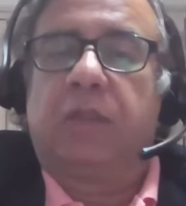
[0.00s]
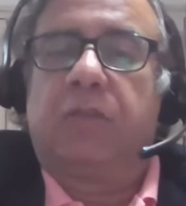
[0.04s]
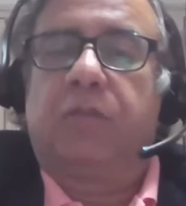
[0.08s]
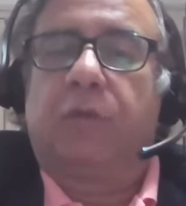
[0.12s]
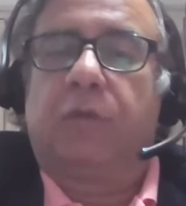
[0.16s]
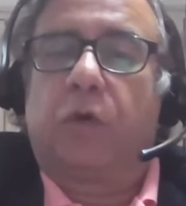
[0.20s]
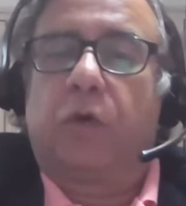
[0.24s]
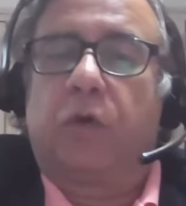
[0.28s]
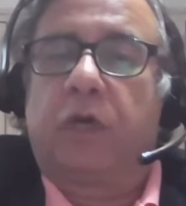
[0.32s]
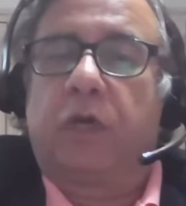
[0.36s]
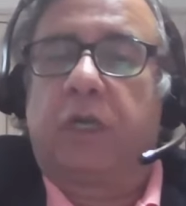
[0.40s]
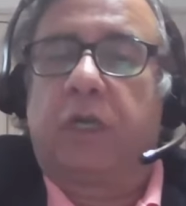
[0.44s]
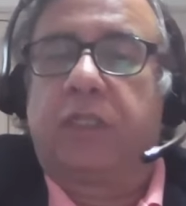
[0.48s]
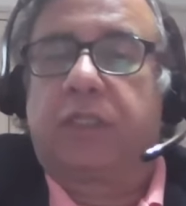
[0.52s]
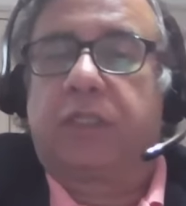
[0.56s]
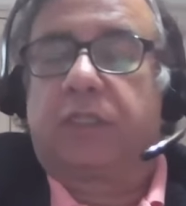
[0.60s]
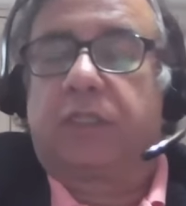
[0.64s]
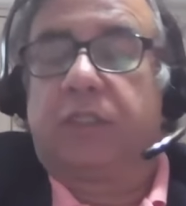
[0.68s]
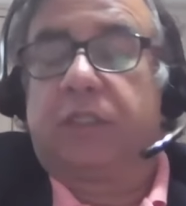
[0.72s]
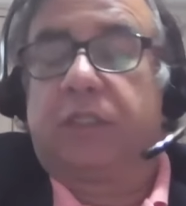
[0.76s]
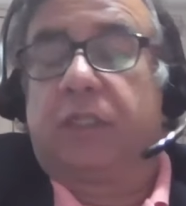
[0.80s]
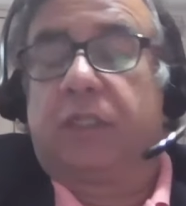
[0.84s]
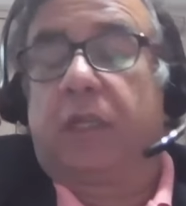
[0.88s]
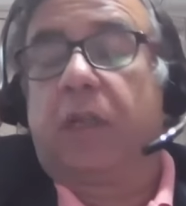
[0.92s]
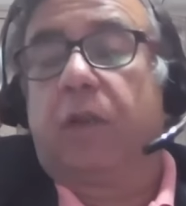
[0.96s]
forecast
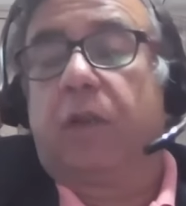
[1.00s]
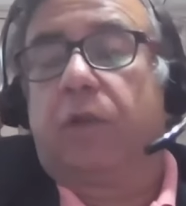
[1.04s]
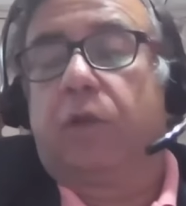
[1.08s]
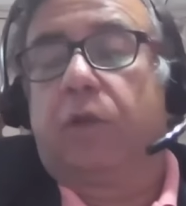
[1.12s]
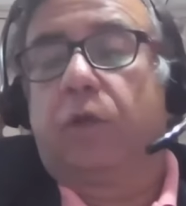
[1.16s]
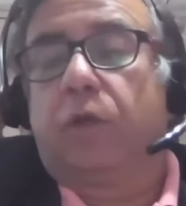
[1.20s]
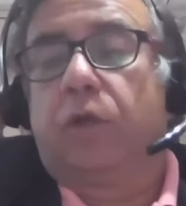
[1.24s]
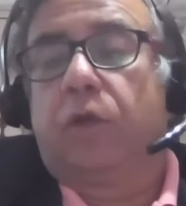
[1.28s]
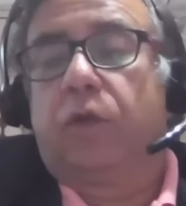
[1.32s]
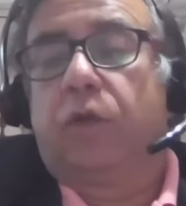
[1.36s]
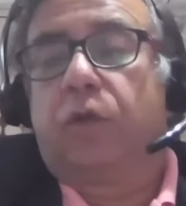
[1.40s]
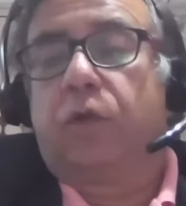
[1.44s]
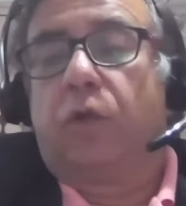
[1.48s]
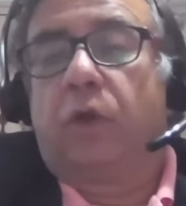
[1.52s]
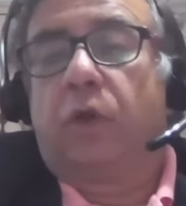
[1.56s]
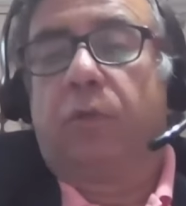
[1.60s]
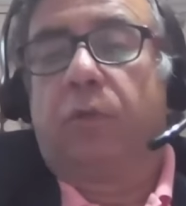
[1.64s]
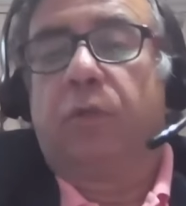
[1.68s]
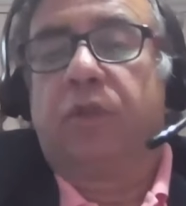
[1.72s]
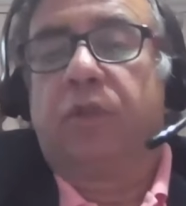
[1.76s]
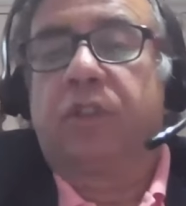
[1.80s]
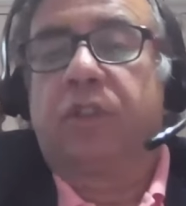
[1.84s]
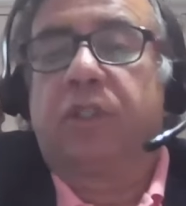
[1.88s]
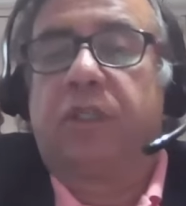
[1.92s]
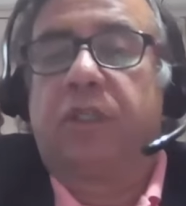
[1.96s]
is it'll grow to
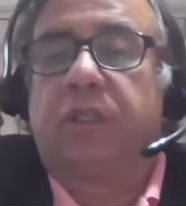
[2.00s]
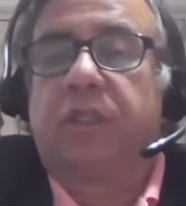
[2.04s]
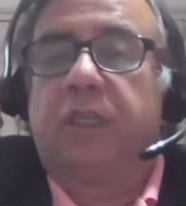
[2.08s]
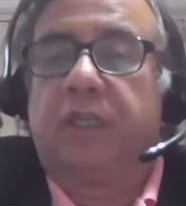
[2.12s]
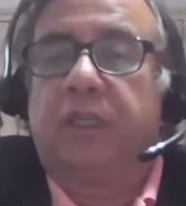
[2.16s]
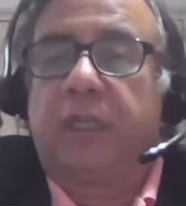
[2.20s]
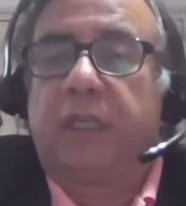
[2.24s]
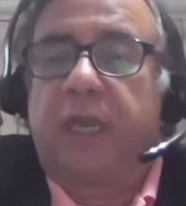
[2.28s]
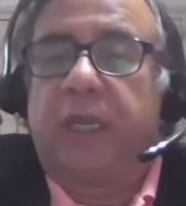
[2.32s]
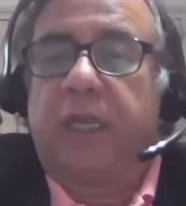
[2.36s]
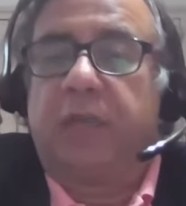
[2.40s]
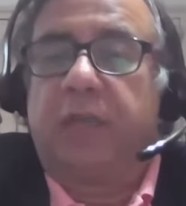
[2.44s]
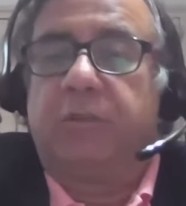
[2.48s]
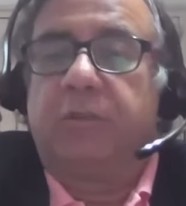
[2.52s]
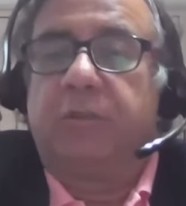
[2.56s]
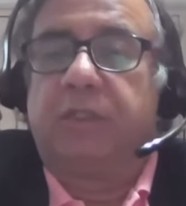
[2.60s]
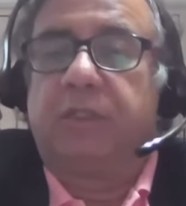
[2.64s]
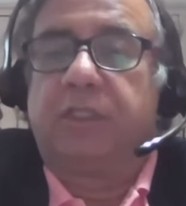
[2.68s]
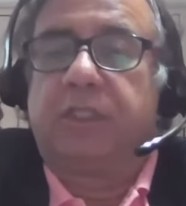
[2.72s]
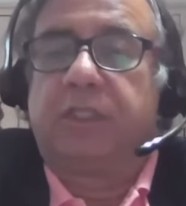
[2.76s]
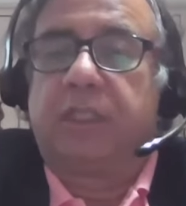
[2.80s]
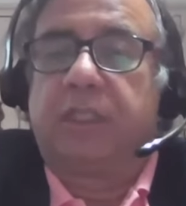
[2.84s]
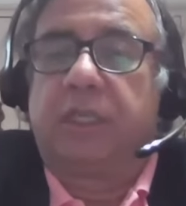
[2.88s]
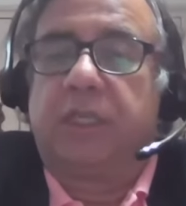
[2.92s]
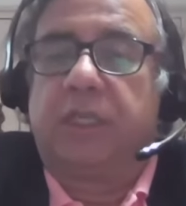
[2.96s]
almost 30
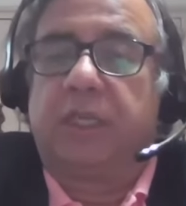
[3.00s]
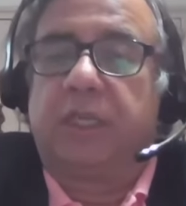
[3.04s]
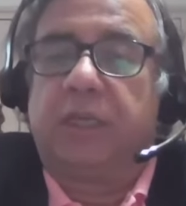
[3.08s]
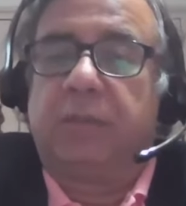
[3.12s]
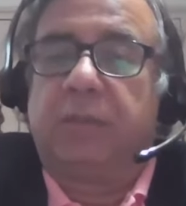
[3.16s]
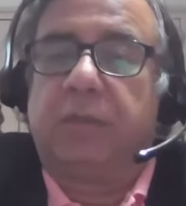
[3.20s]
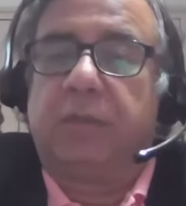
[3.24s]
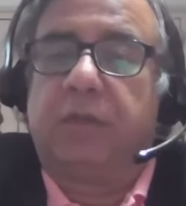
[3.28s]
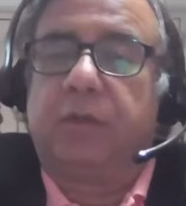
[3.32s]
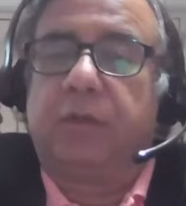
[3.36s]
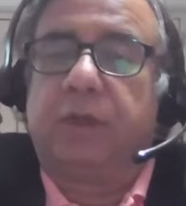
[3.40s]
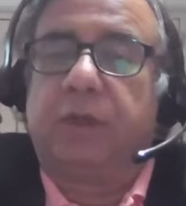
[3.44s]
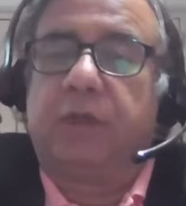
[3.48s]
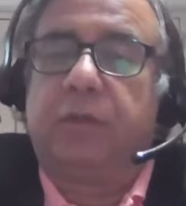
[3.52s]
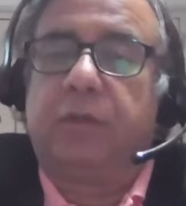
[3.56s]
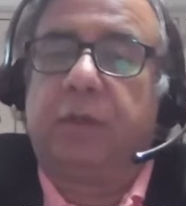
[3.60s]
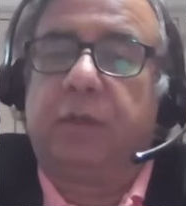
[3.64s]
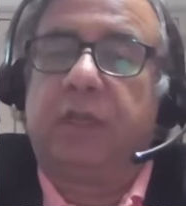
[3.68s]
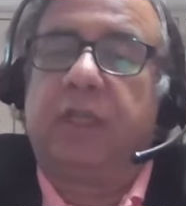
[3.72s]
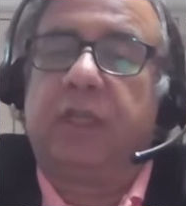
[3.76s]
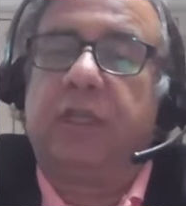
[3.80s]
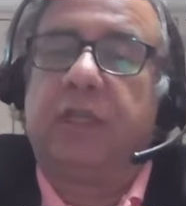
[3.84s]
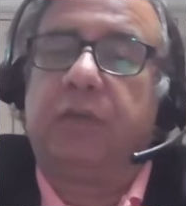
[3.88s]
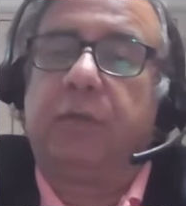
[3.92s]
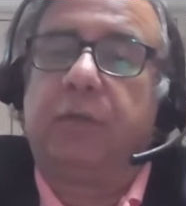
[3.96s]
times between
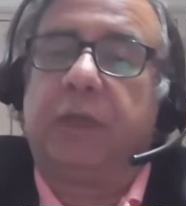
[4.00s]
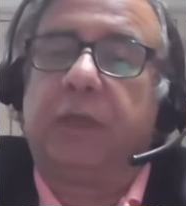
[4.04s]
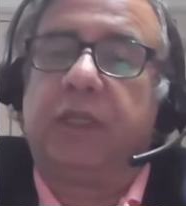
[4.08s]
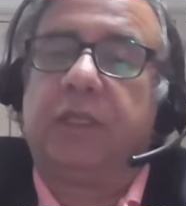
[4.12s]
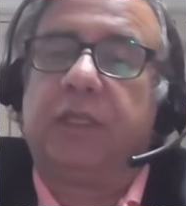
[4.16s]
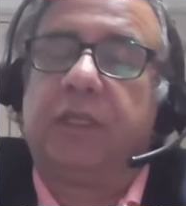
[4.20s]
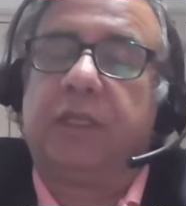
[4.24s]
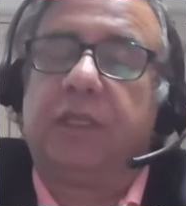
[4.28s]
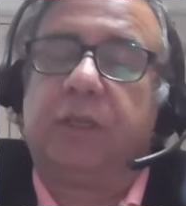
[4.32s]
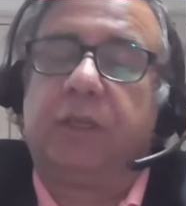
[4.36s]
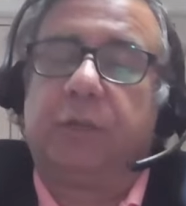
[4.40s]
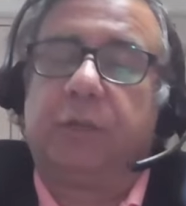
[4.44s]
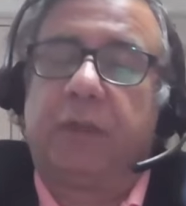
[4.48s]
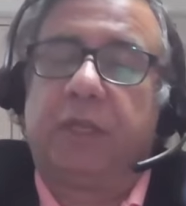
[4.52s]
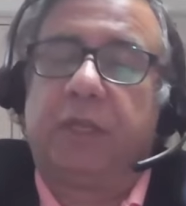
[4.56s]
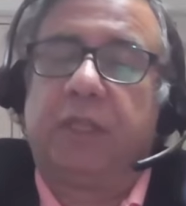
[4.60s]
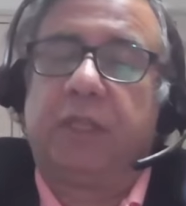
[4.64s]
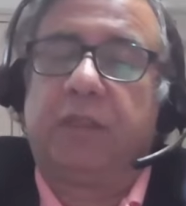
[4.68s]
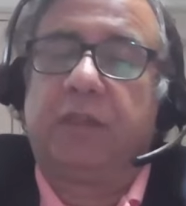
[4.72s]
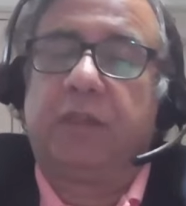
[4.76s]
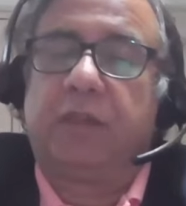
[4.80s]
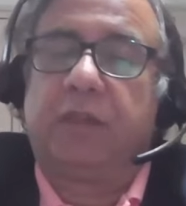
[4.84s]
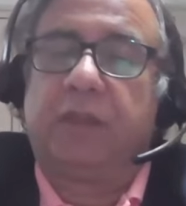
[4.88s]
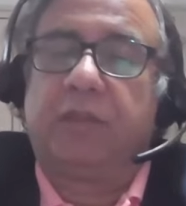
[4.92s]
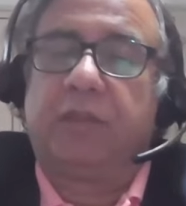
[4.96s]
2020 and
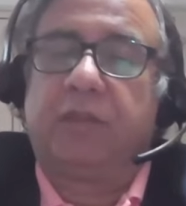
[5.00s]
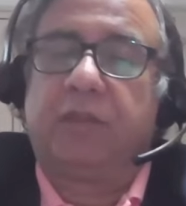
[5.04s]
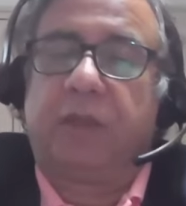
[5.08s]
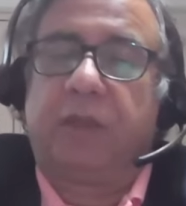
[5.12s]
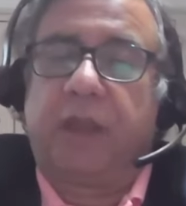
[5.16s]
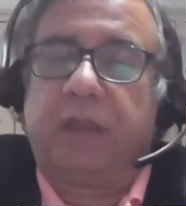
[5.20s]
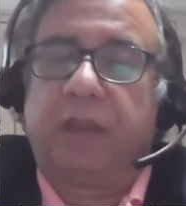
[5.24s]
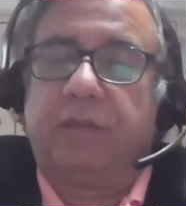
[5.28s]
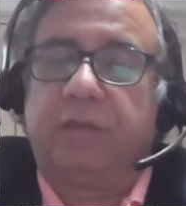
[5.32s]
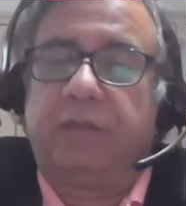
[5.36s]
2035.